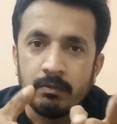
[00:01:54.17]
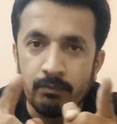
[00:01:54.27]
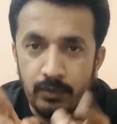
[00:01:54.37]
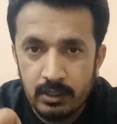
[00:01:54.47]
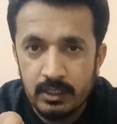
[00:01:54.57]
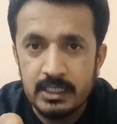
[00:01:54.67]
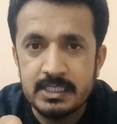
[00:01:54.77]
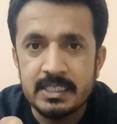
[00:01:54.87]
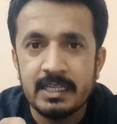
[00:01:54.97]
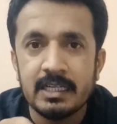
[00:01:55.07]

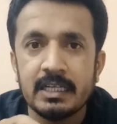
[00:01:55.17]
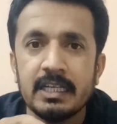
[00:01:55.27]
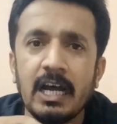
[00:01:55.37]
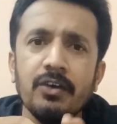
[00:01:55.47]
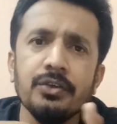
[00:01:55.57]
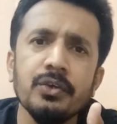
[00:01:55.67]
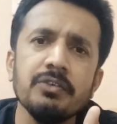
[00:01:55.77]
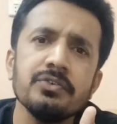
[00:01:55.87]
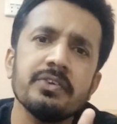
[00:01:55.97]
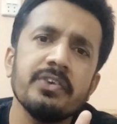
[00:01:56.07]
words, now you
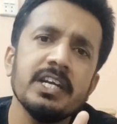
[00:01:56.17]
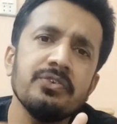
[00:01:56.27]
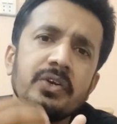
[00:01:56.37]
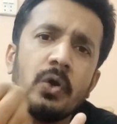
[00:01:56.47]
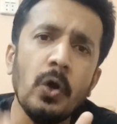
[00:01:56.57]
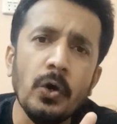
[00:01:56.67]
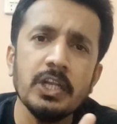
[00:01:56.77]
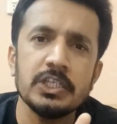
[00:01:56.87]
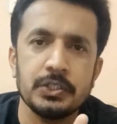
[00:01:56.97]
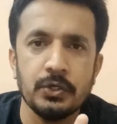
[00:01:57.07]
have to create your
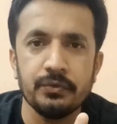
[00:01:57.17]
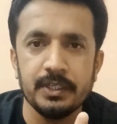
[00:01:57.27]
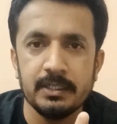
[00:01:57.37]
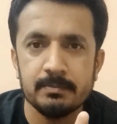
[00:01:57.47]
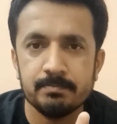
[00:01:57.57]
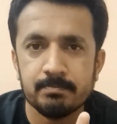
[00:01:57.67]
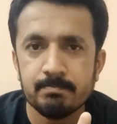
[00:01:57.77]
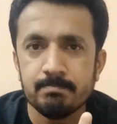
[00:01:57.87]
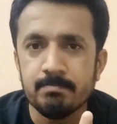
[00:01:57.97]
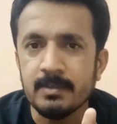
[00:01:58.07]
own story.
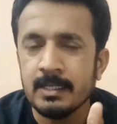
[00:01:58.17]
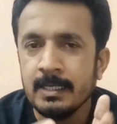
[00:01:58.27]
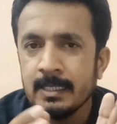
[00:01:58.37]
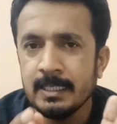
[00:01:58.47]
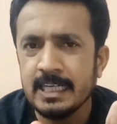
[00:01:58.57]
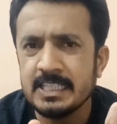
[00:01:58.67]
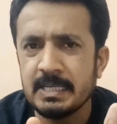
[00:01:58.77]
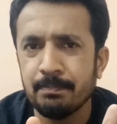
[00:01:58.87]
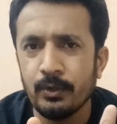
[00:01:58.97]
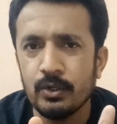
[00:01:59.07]
Let's
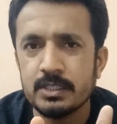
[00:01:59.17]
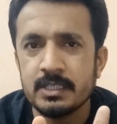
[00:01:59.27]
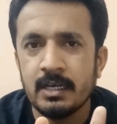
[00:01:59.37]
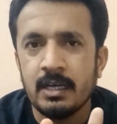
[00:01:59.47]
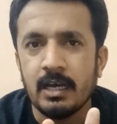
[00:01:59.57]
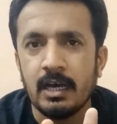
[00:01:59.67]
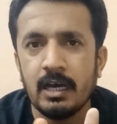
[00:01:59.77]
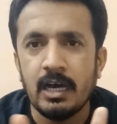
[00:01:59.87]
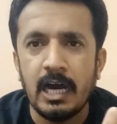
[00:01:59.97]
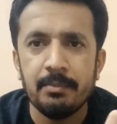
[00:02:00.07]
suppose
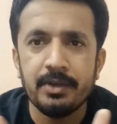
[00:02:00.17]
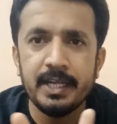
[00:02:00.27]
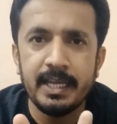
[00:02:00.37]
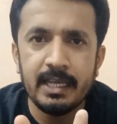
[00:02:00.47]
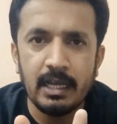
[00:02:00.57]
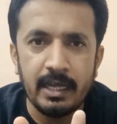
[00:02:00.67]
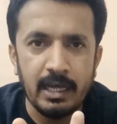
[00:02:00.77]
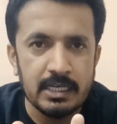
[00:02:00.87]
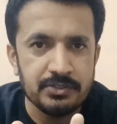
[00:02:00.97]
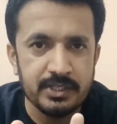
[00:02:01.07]
I'm reading an
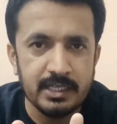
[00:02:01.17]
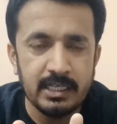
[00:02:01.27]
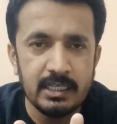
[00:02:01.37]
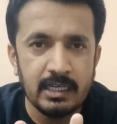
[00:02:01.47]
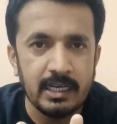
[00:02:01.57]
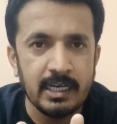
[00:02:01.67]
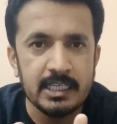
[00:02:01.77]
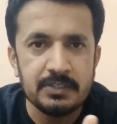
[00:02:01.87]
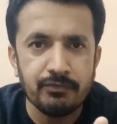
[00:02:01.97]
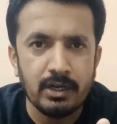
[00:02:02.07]
article,
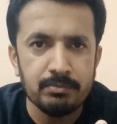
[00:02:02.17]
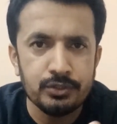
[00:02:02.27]
it's from